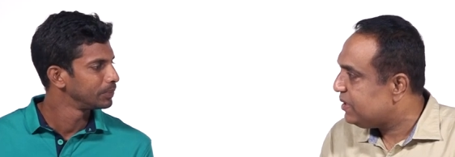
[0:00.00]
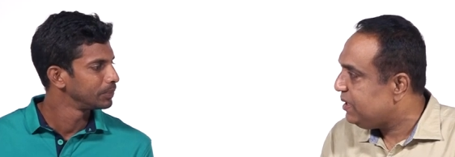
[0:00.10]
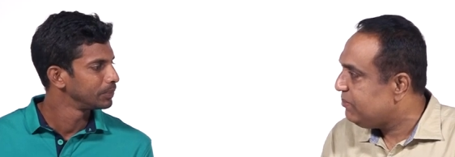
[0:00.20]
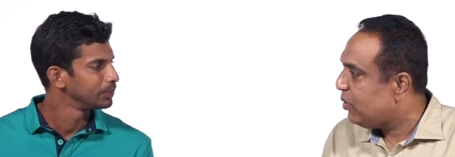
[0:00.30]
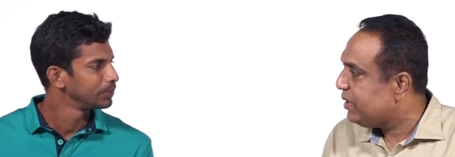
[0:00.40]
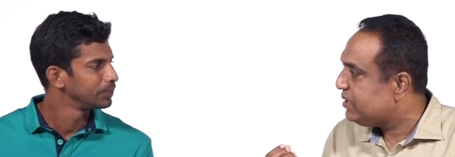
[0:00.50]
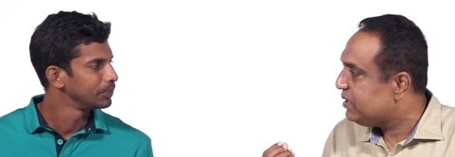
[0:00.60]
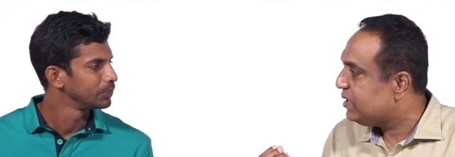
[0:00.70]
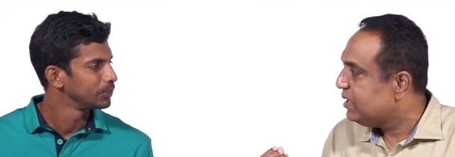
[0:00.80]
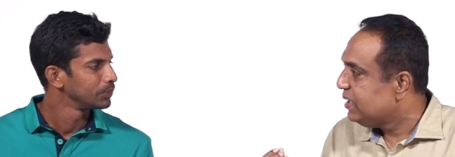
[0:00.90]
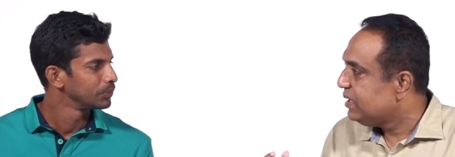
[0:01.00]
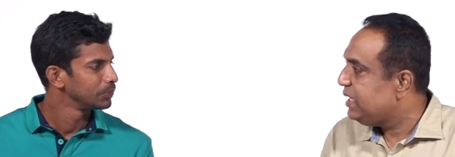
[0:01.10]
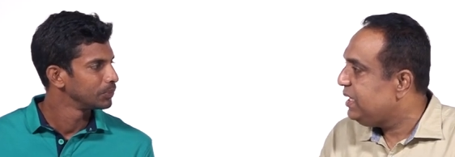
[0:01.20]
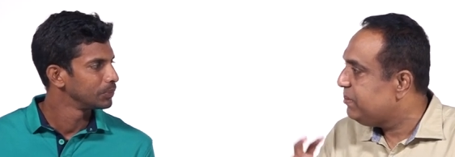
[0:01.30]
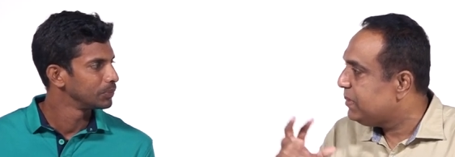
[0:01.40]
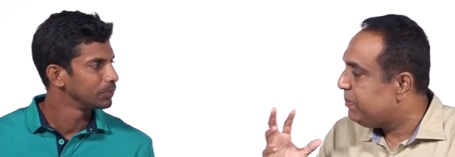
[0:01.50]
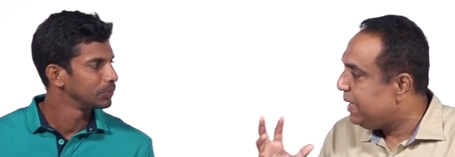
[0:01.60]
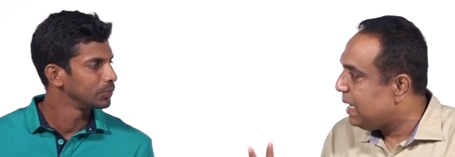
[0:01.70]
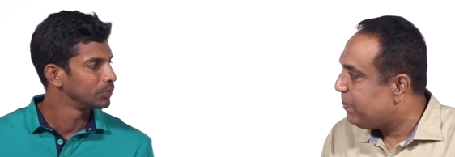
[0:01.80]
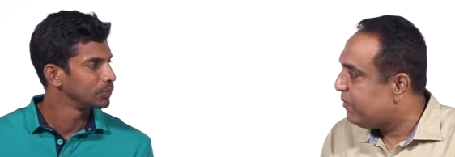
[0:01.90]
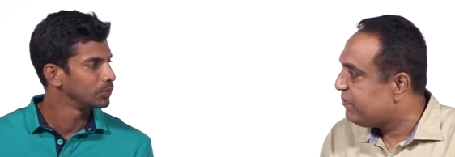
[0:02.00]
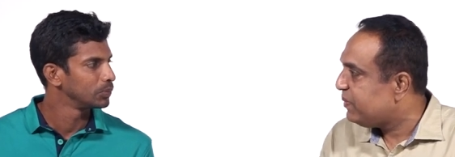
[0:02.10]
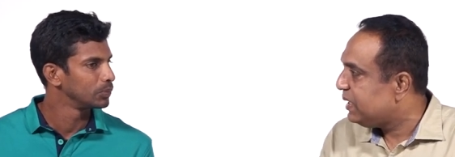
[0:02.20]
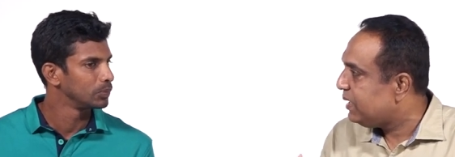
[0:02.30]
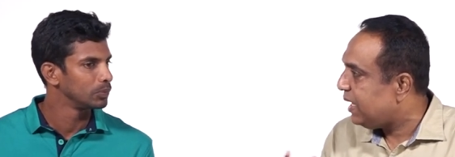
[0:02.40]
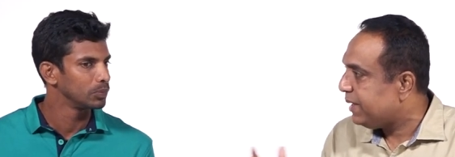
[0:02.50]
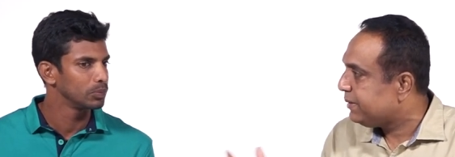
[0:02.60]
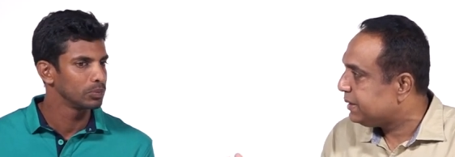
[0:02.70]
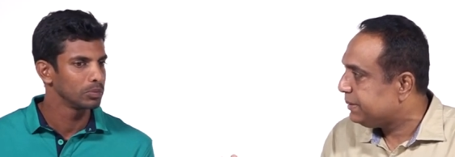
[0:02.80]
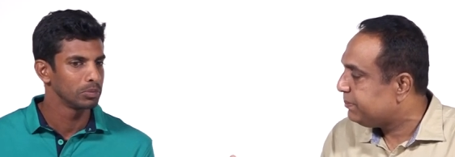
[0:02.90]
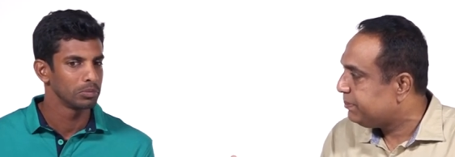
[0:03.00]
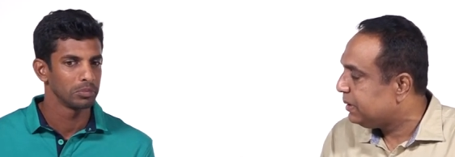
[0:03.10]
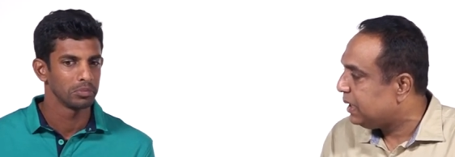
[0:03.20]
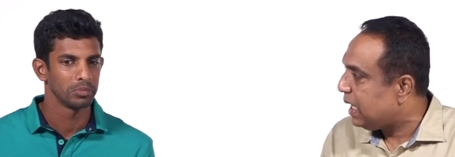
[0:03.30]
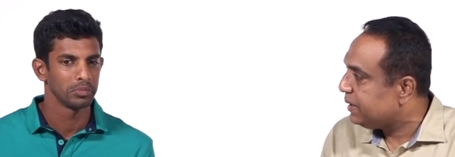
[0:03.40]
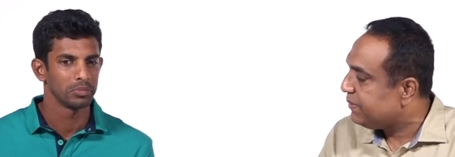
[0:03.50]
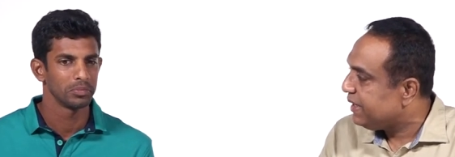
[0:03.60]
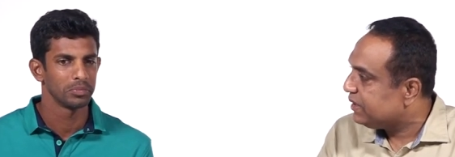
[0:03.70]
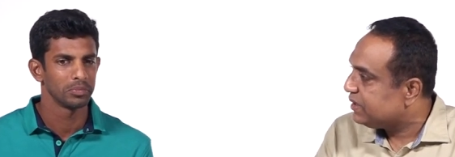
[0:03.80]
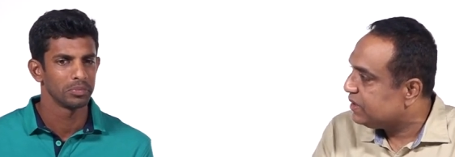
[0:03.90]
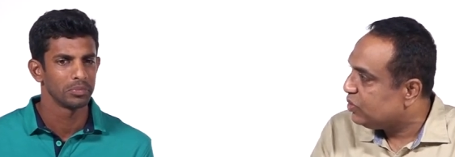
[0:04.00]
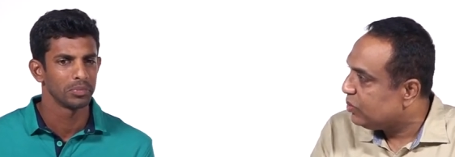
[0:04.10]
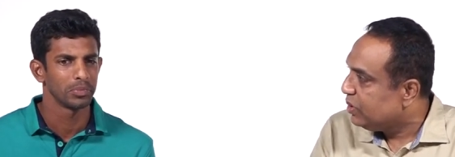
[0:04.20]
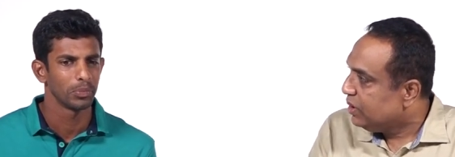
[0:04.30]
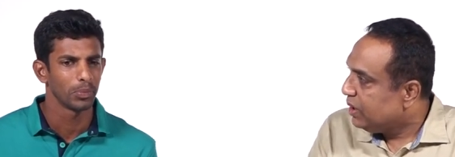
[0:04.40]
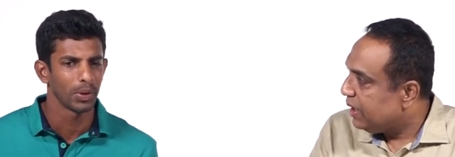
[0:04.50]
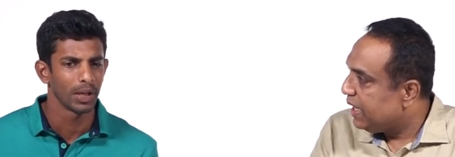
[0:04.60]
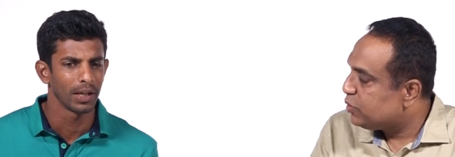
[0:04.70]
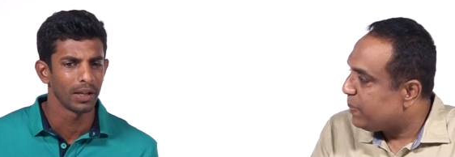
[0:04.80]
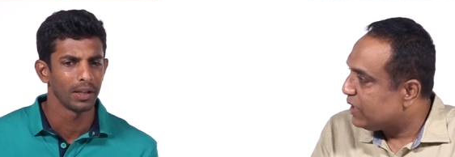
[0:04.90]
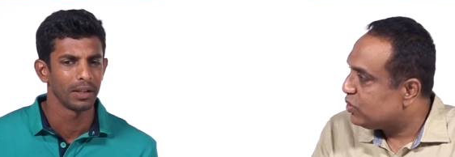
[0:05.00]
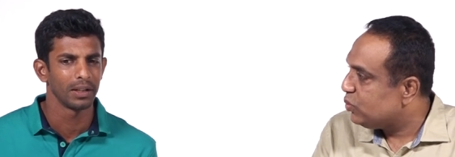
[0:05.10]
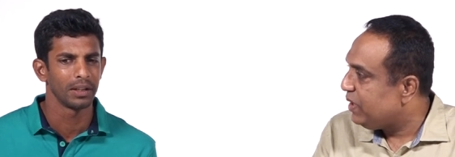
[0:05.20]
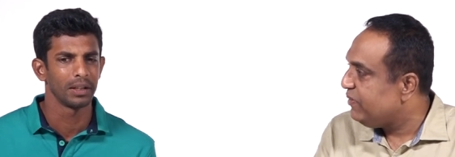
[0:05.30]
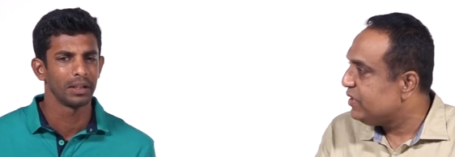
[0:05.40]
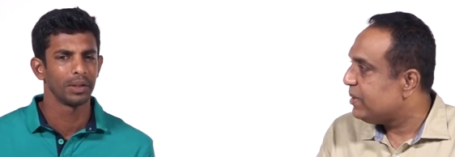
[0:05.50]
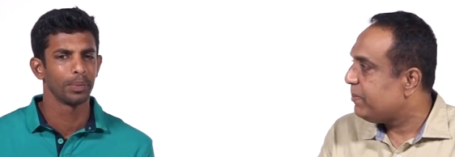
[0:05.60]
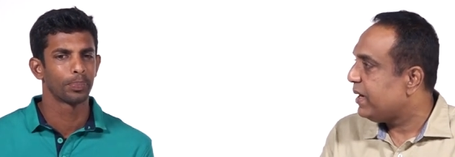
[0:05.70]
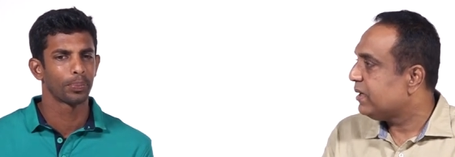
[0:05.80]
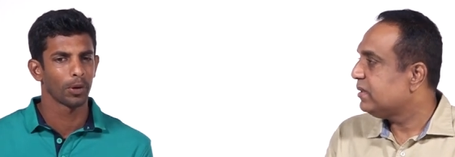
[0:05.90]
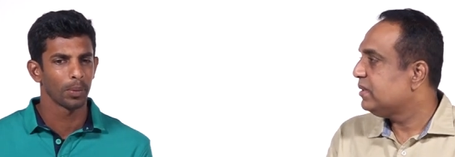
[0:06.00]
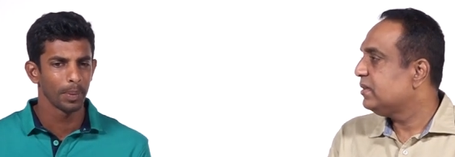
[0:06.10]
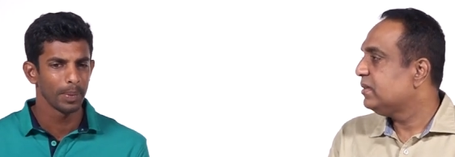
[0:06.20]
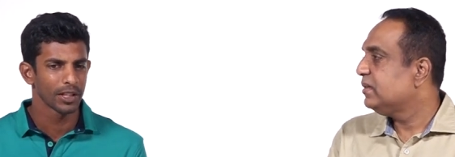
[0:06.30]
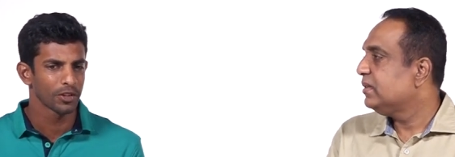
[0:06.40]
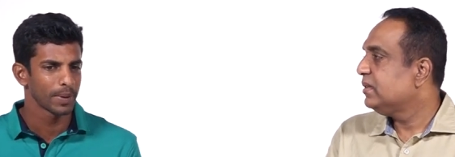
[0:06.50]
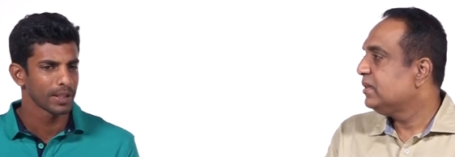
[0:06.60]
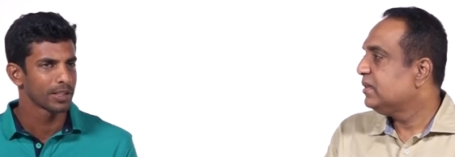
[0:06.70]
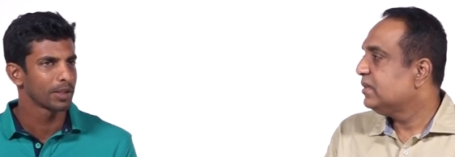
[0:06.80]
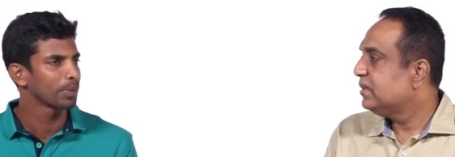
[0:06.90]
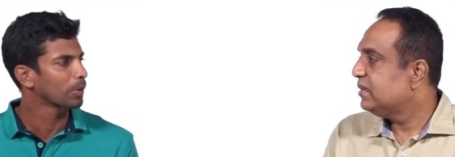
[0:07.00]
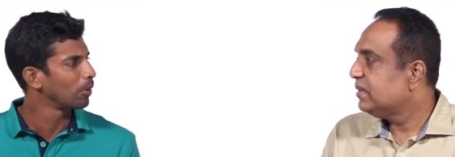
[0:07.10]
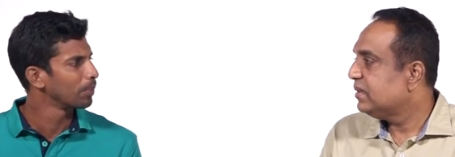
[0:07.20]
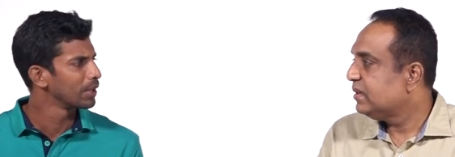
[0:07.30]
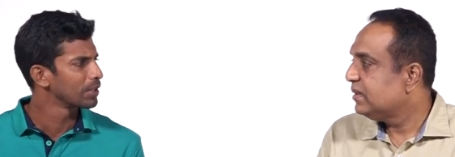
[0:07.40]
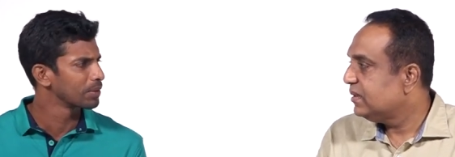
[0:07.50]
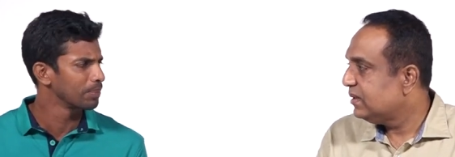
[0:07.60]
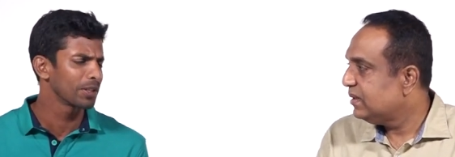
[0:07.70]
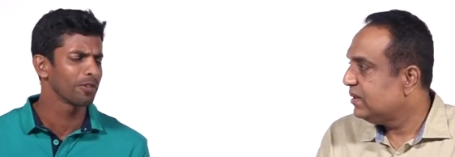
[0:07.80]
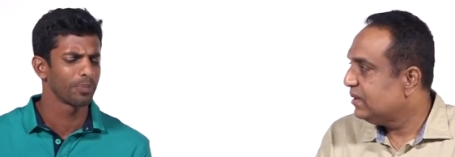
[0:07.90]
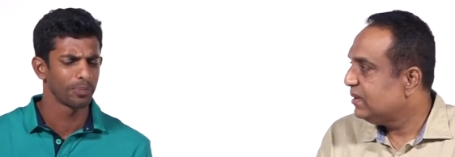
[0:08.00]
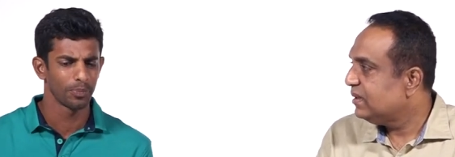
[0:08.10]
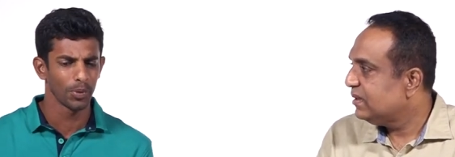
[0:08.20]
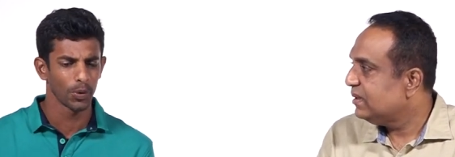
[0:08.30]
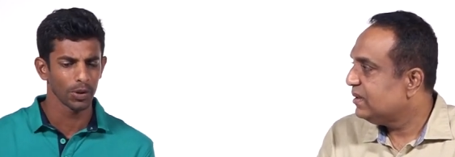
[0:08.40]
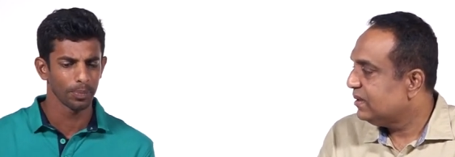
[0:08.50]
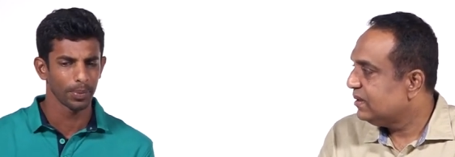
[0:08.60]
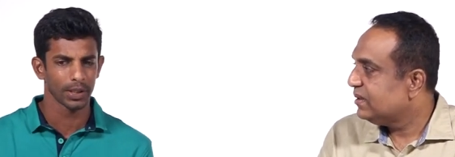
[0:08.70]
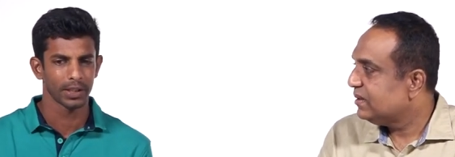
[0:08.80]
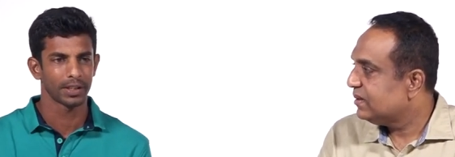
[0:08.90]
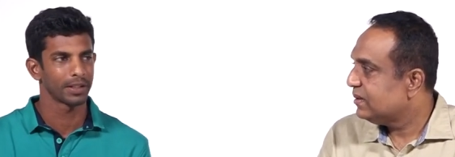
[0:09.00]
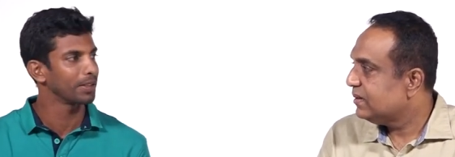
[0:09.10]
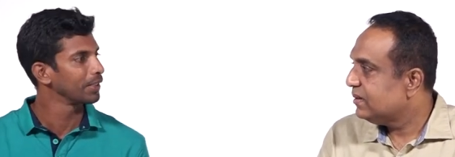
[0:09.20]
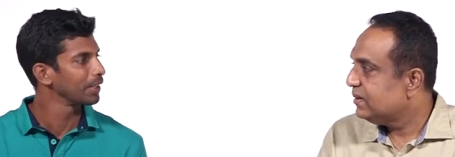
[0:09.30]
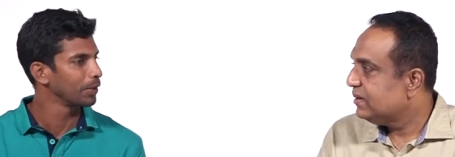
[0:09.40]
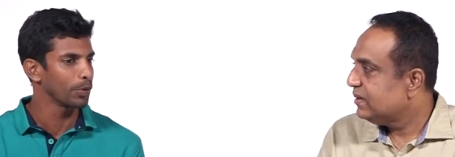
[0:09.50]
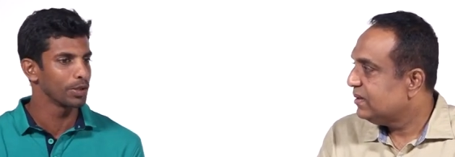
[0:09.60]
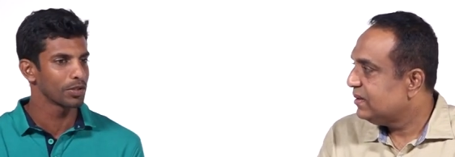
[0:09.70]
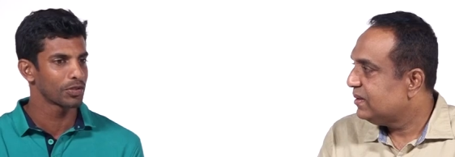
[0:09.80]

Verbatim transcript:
Speaker 1: team or is it a team made up of uh, like uh, other races, you
Speaker 2: know, expats who live in Japan? Probably expats and a combination, bit of both, but in the